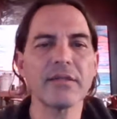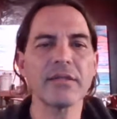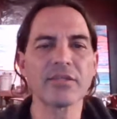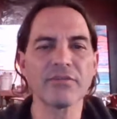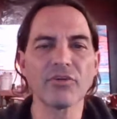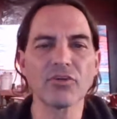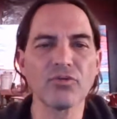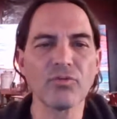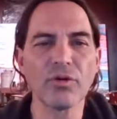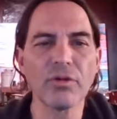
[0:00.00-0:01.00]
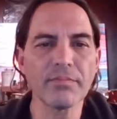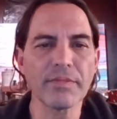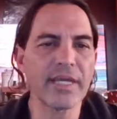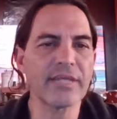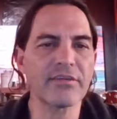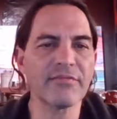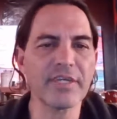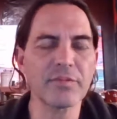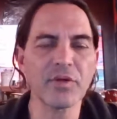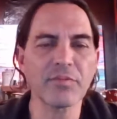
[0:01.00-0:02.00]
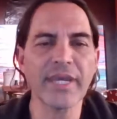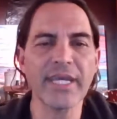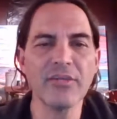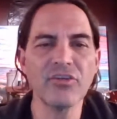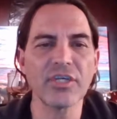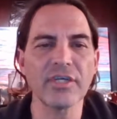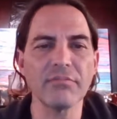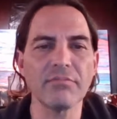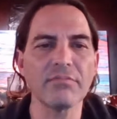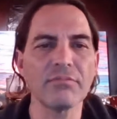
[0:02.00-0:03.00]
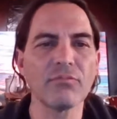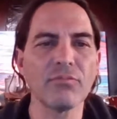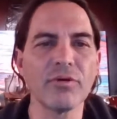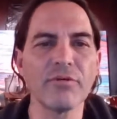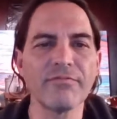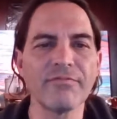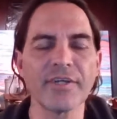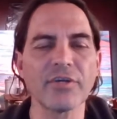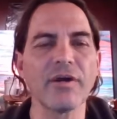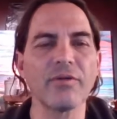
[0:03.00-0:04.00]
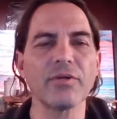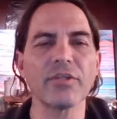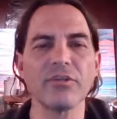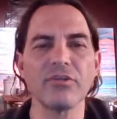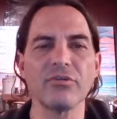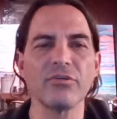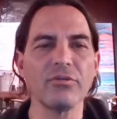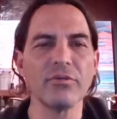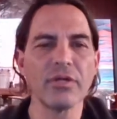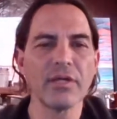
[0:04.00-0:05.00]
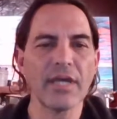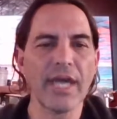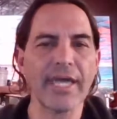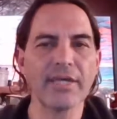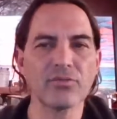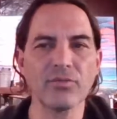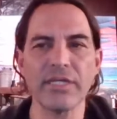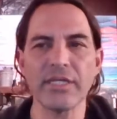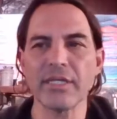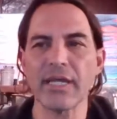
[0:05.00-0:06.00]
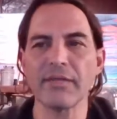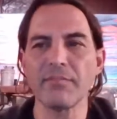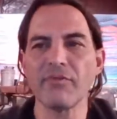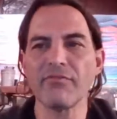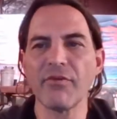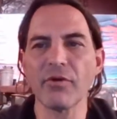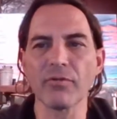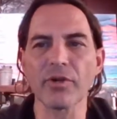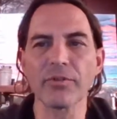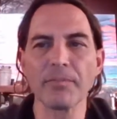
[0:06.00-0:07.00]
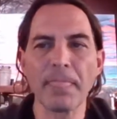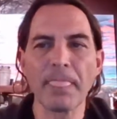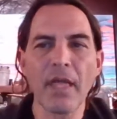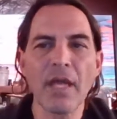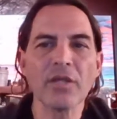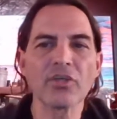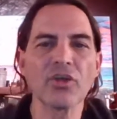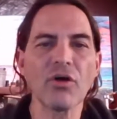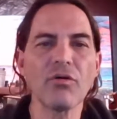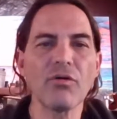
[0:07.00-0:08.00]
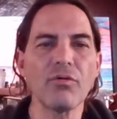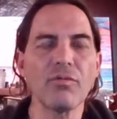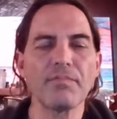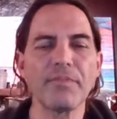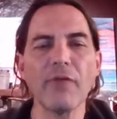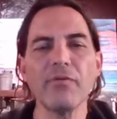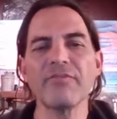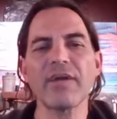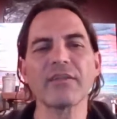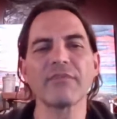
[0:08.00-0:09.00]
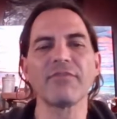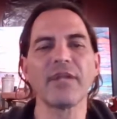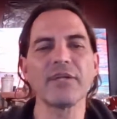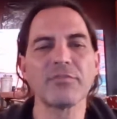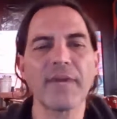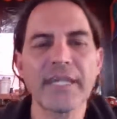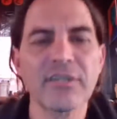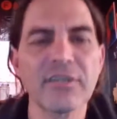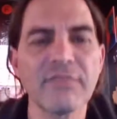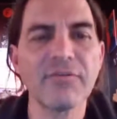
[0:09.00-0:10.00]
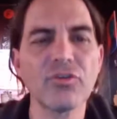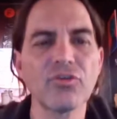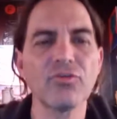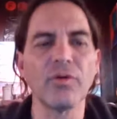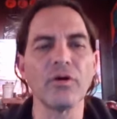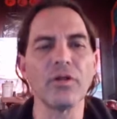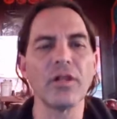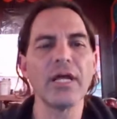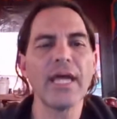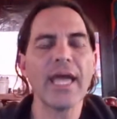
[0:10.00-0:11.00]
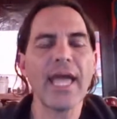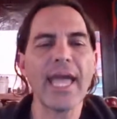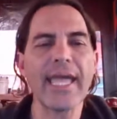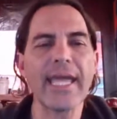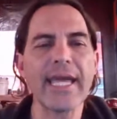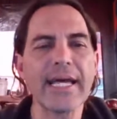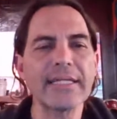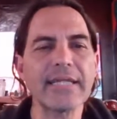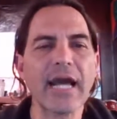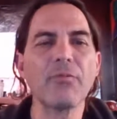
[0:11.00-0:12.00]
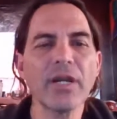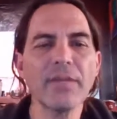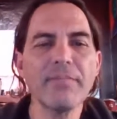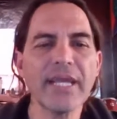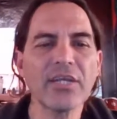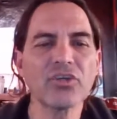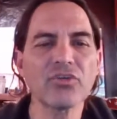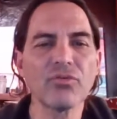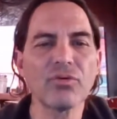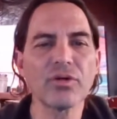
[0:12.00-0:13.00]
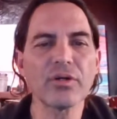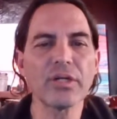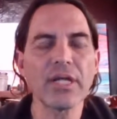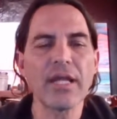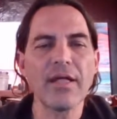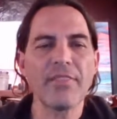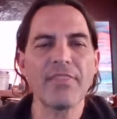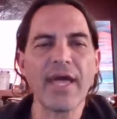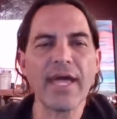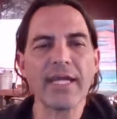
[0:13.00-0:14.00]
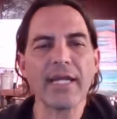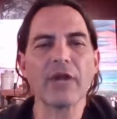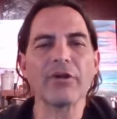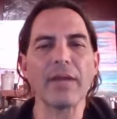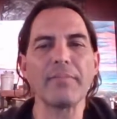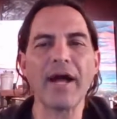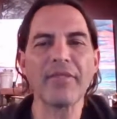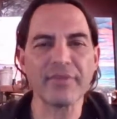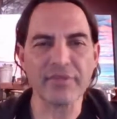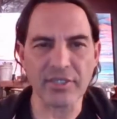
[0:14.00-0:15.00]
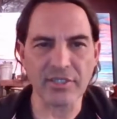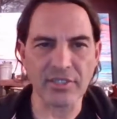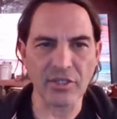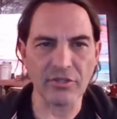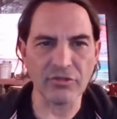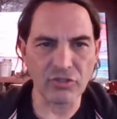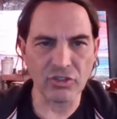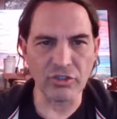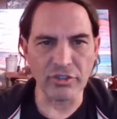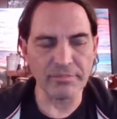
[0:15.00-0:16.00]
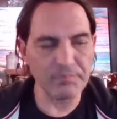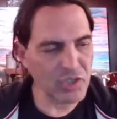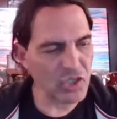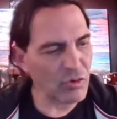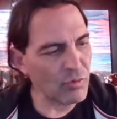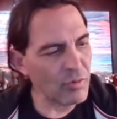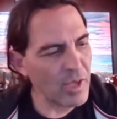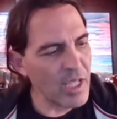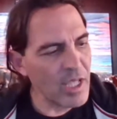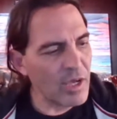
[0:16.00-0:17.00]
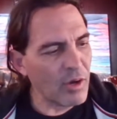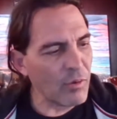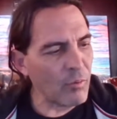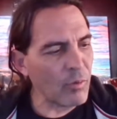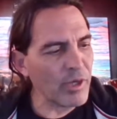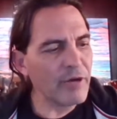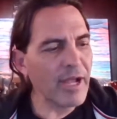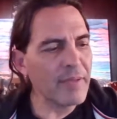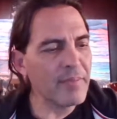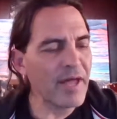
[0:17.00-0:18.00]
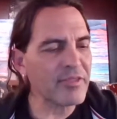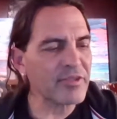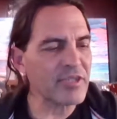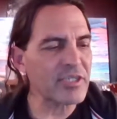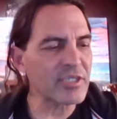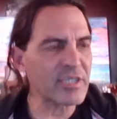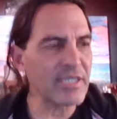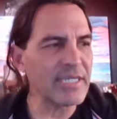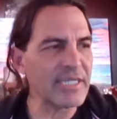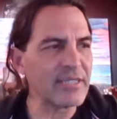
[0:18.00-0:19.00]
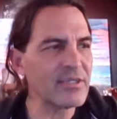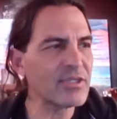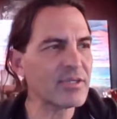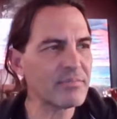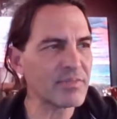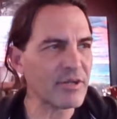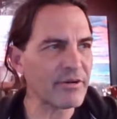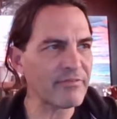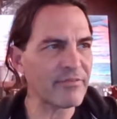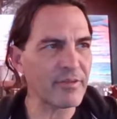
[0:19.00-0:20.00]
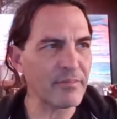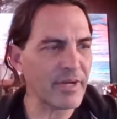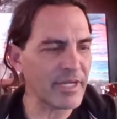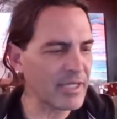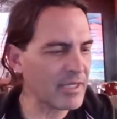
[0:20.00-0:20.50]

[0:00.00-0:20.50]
it has a Facebook page, and we'll figure out what to do as we kind of move forward. So now we've got the Fledge Madison virtual, and I want to make sure that our hypothesis is understood. So what our hypothesis is, sorry for the mic